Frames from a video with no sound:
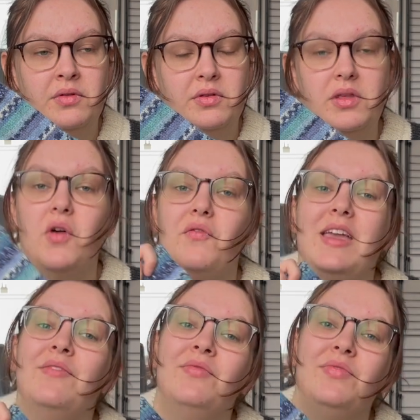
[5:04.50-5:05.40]

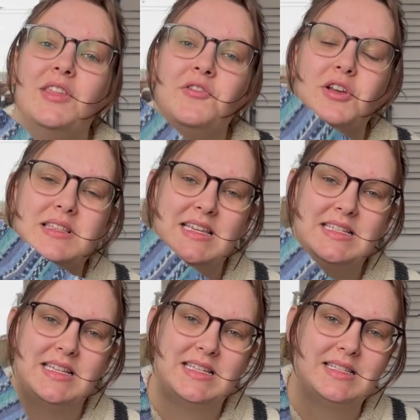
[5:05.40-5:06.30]
Sophie, if you're
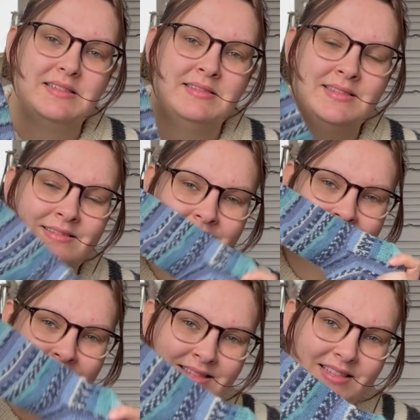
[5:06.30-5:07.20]
seeing this,
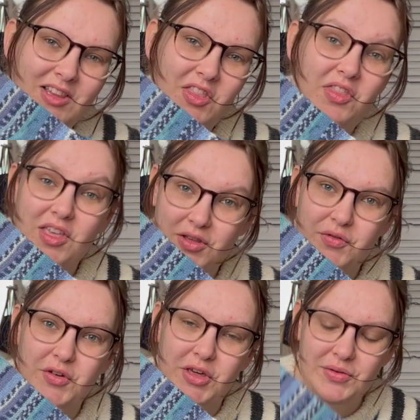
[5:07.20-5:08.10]
these are
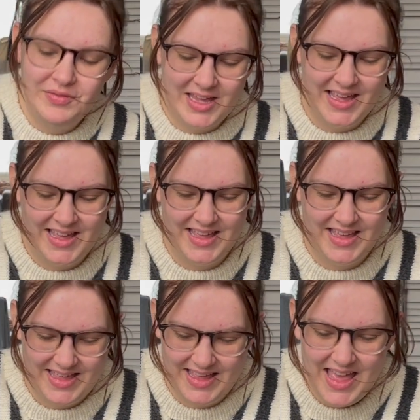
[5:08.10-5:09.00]
for you.
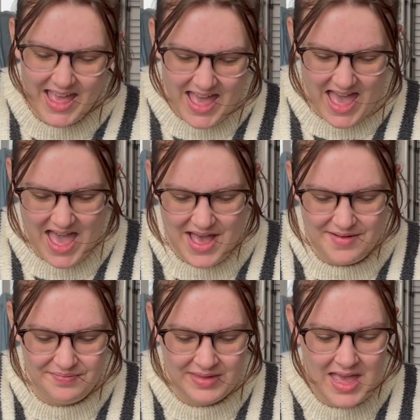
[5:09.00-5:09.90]

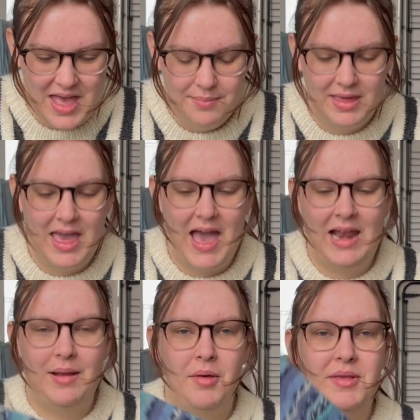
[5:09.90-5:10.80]
But yeah,
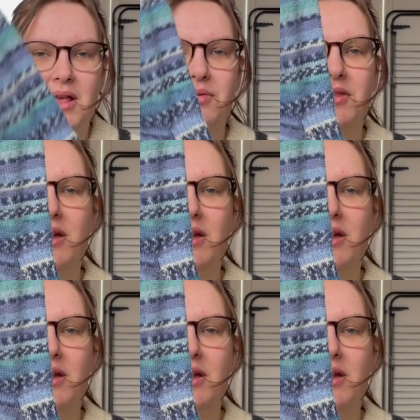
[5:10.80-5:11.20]
I'm obsessed with the